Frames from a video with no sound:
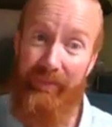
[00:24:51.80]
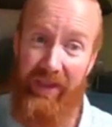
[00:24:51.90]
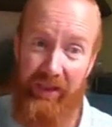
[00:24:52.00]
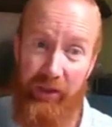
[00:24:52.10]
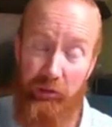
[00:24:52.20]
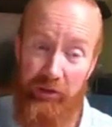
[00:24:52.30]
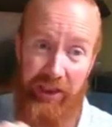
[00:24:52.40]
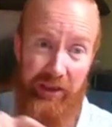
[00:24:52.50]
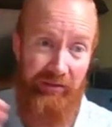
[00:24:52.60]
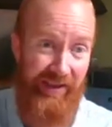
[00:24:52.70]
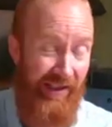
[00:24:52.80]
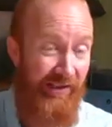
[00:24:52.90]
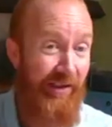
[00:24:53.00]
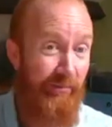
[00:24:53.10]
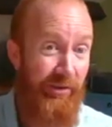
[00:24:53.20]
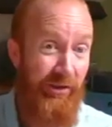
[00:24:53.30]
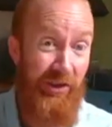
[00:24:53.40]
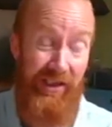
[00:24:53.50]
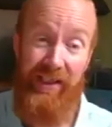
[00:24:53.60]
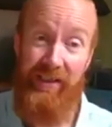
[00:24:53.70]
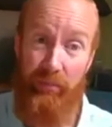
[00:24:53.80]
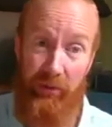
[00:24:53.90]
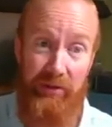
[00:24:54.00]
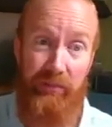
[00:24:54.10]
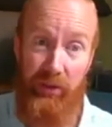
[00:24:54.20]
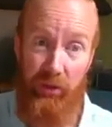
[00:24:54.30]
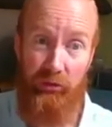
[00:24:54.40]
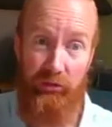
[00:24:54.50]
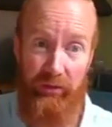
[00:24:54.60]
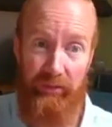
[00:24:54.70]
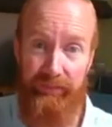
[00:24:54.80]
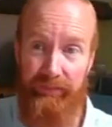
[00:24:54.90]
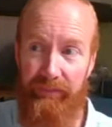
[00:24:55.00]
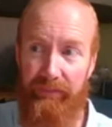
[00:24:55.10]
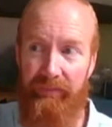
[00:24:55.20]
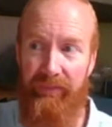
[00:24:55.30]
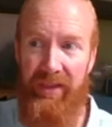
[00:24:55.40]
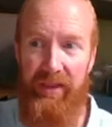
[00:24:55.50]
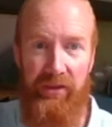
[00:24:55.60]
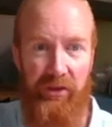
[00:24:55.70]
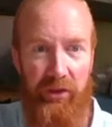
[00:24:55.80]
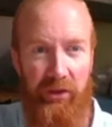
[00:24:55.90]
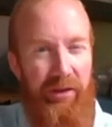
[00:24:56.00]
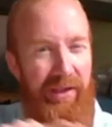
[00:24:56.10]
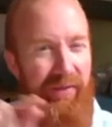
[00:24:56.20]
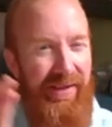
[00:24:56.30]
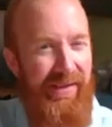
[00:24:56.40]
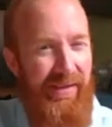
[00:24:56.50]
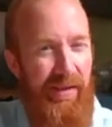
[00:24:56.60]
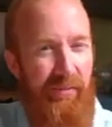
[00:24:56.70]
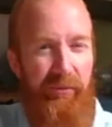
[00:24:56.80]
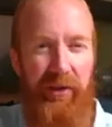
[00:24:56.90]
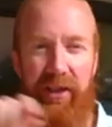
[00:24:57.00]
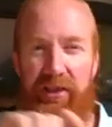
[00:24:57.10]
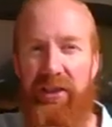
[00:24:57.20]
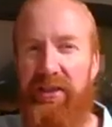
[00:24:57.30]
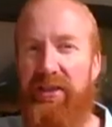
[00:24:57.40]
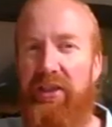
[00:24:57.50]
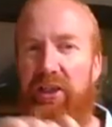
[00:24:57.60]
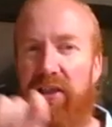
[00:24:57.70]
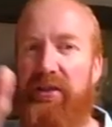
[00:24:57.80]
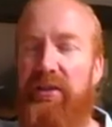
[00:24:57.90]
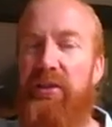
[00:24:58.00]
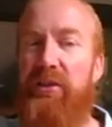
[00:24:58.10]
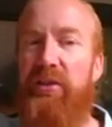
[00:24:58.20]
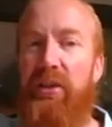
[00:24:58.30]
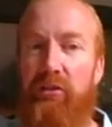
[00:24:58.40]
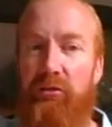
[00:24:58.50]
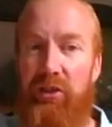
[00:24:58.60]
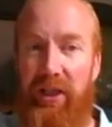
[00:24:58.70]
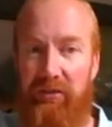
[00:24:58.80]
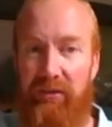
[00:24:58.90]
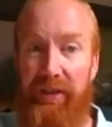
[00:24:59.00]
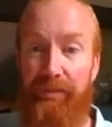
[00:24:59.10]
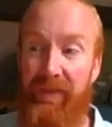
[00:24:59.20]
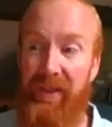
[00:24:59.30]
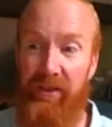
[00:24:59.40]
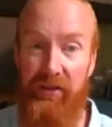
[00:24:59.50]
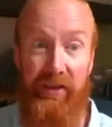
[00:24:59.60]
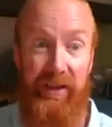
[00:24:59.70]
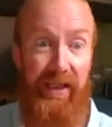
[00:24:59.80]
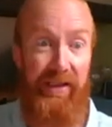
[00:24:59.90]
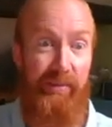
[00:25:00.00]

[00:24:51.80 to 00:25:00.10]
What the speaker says: the trajectory suggests that's possibly not true. So you're looking for something that just suggests trajectory. So getting some